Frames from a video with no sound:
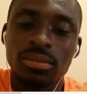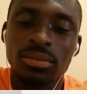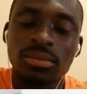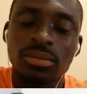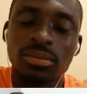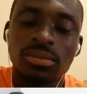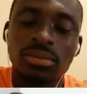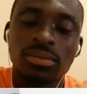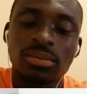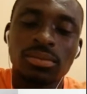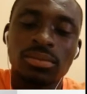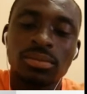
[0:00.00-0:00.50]

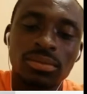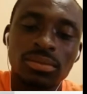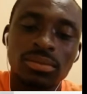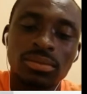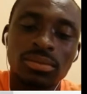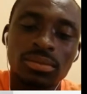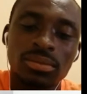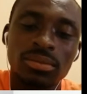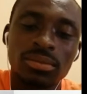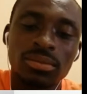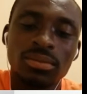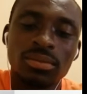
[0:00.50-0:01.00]

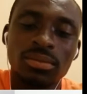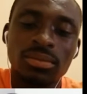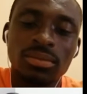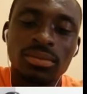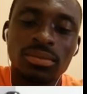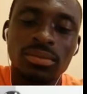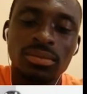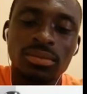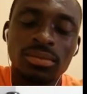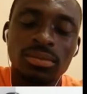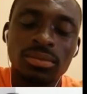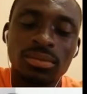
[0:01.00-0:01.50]

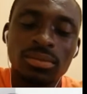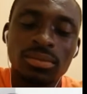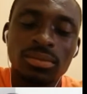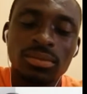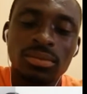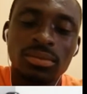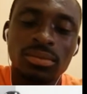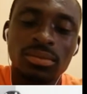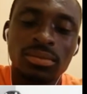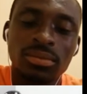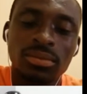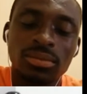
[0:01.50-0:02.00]

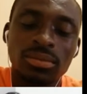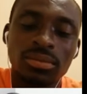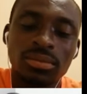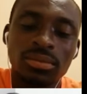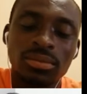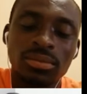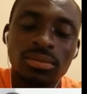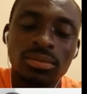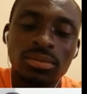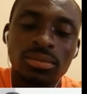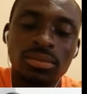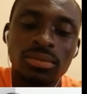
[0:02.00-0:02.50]

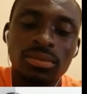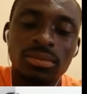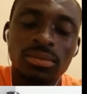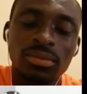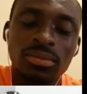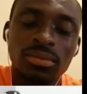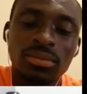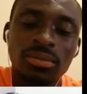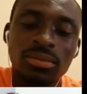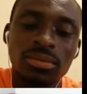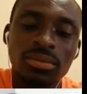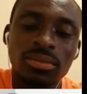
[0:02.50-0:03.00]

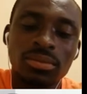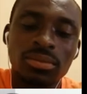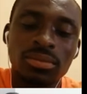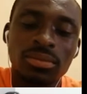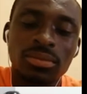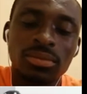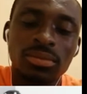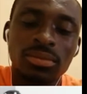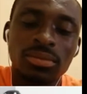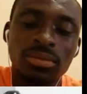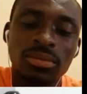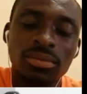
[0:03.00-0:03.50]

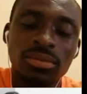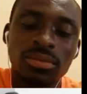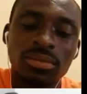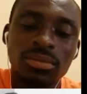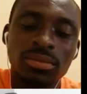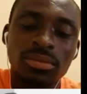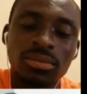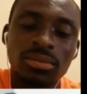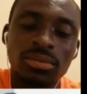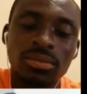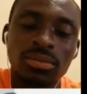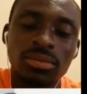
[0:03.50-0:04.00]

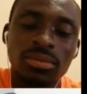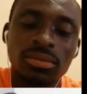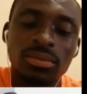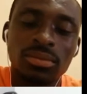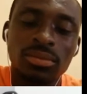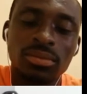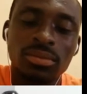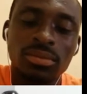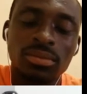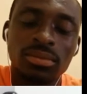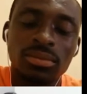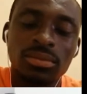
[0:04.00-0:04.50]

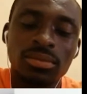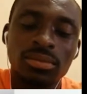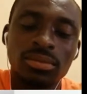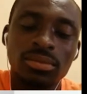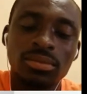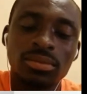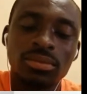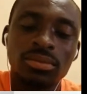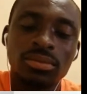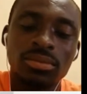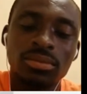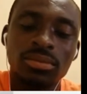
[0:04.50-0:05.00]

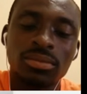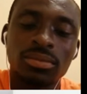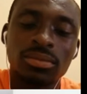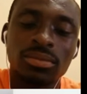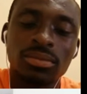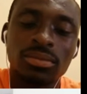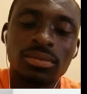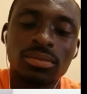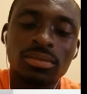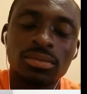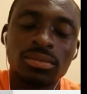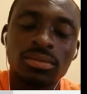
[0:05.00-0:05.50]

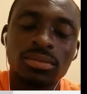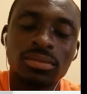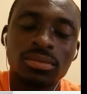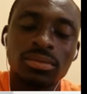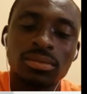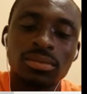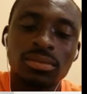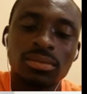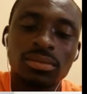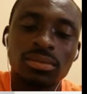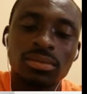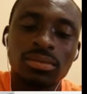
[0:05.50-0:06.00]

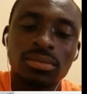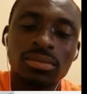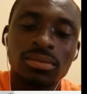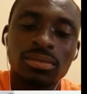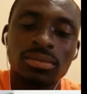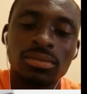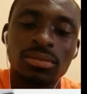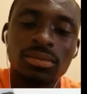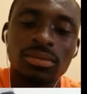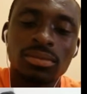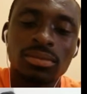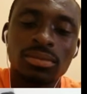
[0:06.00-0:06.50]

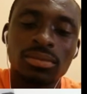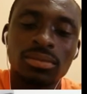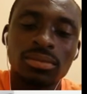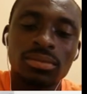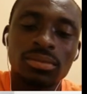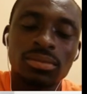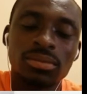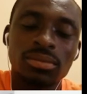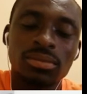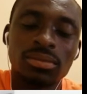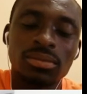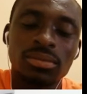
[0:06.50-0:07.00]

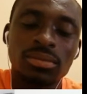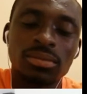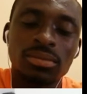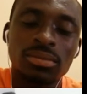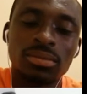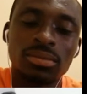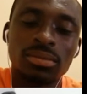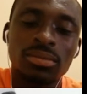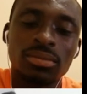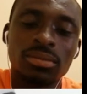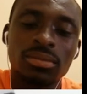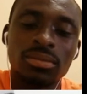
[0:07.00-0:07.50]

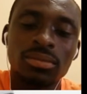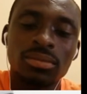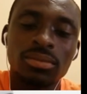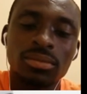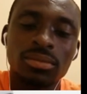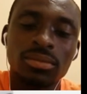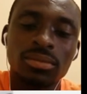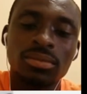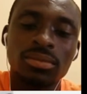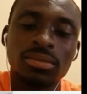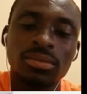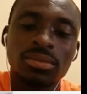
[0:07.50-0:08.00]
This person isn't speaking.